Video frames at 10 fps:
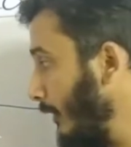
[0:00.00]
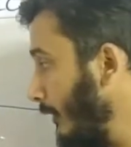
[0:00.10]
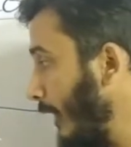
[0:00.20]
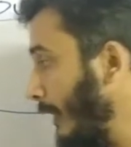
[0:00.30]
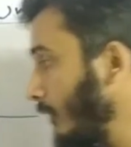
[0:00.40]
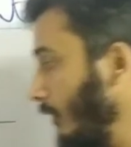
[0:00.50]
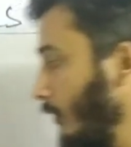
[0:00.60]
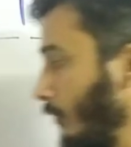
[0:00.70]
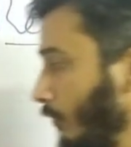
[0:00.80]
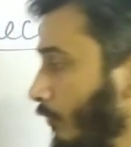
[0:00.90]

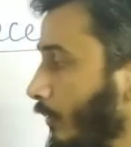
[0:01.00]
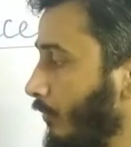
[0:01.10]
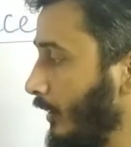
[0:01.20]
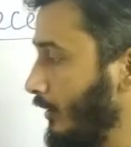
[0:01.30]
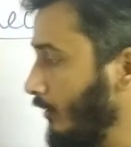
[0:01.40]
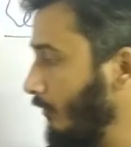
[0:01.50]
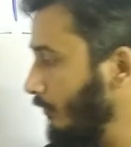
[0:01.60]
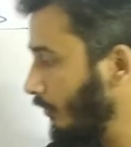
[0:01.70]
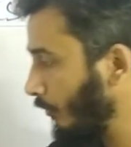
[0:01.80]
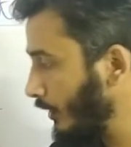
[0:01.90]
Then we have
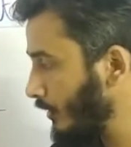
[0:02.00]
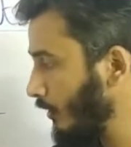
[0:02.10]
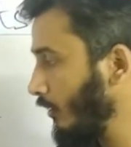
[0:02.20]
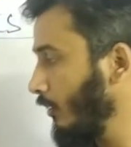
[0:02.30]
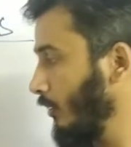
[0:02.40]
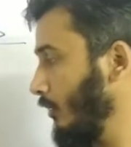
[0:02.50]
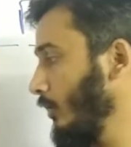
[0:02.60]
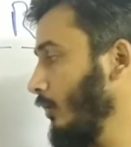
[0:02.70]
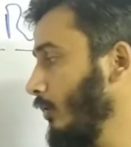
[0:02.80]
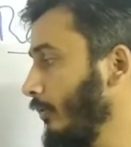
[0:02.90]
written provision
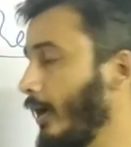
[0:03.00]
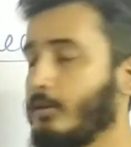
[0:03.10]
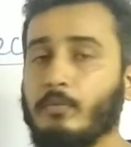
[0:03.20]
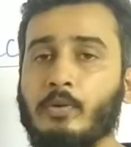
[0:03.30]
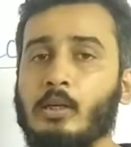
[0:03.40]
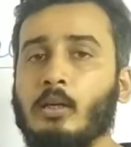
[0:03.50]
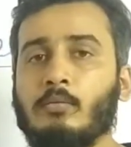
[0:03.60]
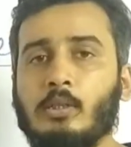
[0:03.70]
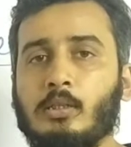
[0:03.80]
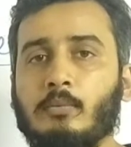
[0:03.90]
write-off
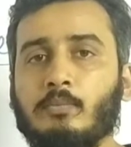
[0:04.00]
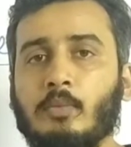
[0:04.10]
recovered.